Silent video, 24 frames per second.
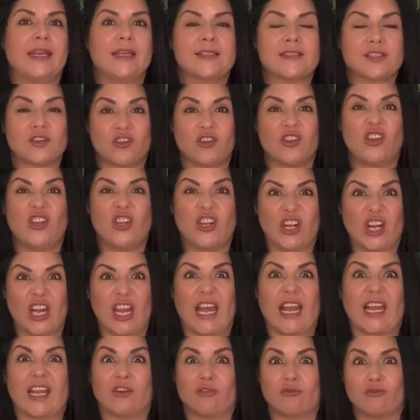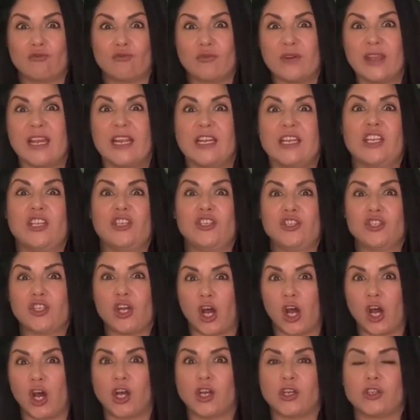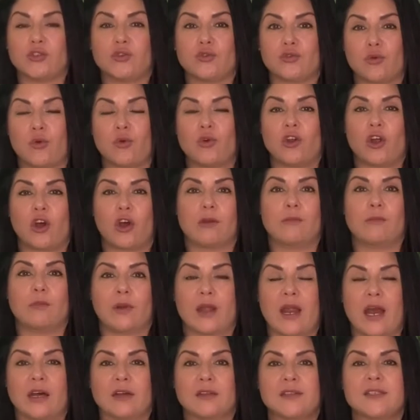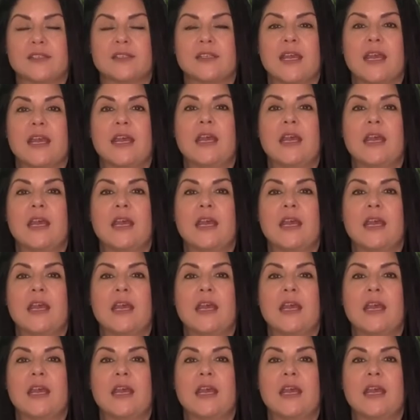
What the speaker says: It's going to look like a really dark, drawn-on brows,